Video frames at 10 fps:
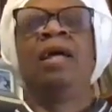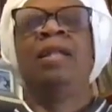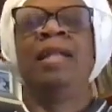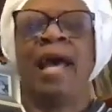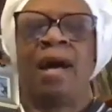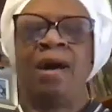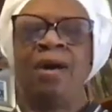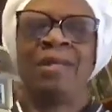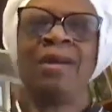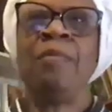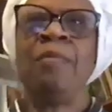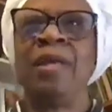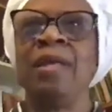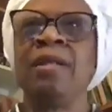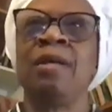Now, there can
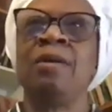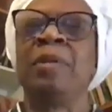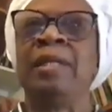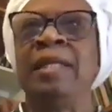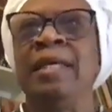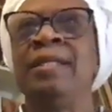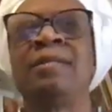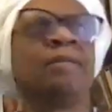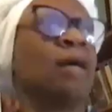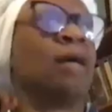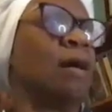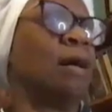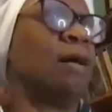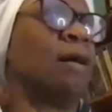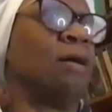be incompletes,
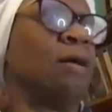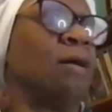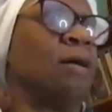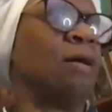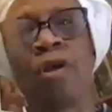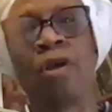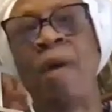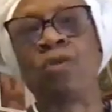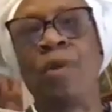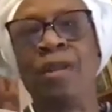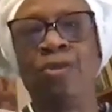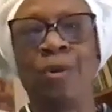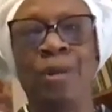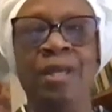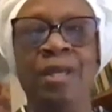they go back 20,
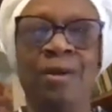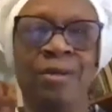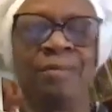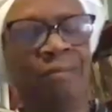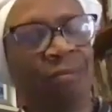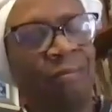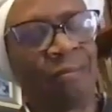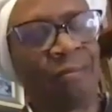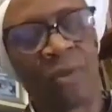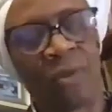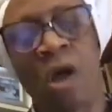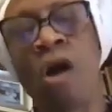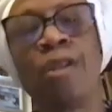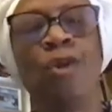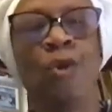30 years. It's
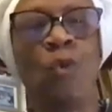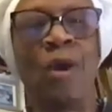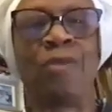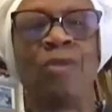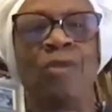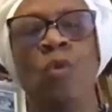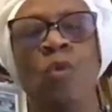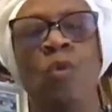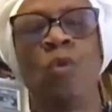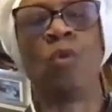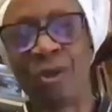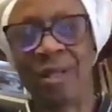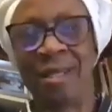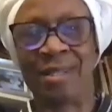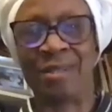on you whether you want to put them on
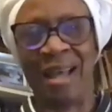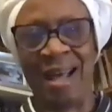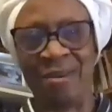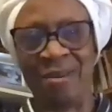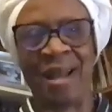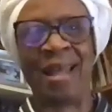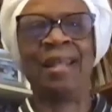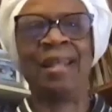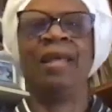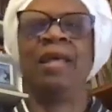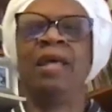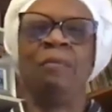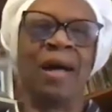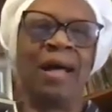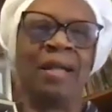your list or not, right?
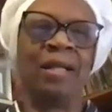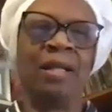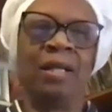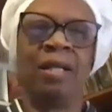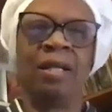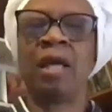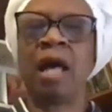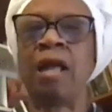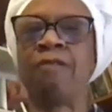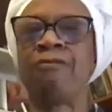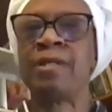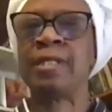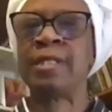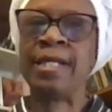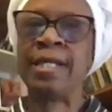But
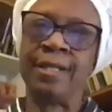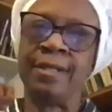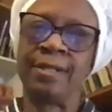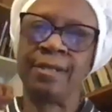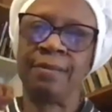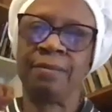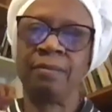conversations.